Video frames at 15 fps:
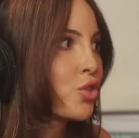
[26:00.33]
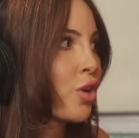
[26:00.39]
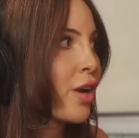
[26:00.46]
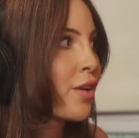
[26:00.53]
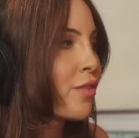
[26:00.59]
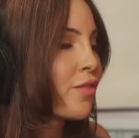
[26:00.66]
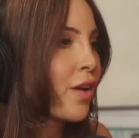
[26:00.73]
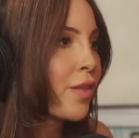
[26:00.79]

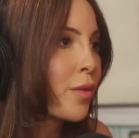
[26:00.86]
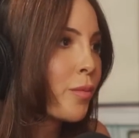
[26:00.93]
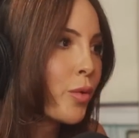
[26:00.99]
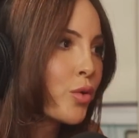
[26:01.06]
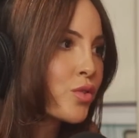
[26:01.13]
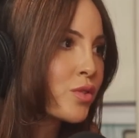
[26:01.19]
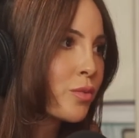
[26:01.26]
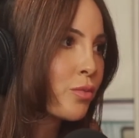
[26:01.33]
trying to find the
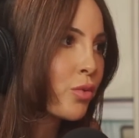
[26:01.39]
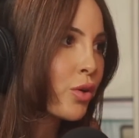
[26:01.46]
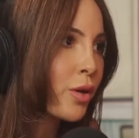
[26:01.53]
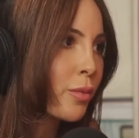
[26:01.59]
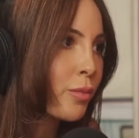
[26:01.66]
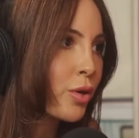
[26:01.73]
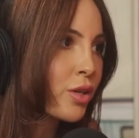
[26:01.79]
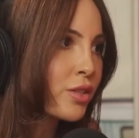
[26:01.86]
most
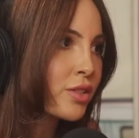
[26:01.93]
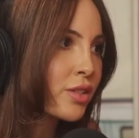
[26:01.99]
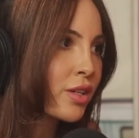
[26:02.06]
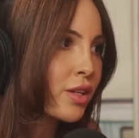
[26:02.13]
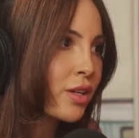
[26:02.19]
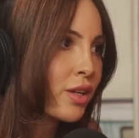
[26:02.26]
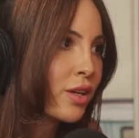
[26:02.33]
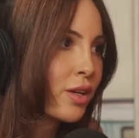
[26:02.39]
important
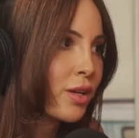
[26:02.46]
person,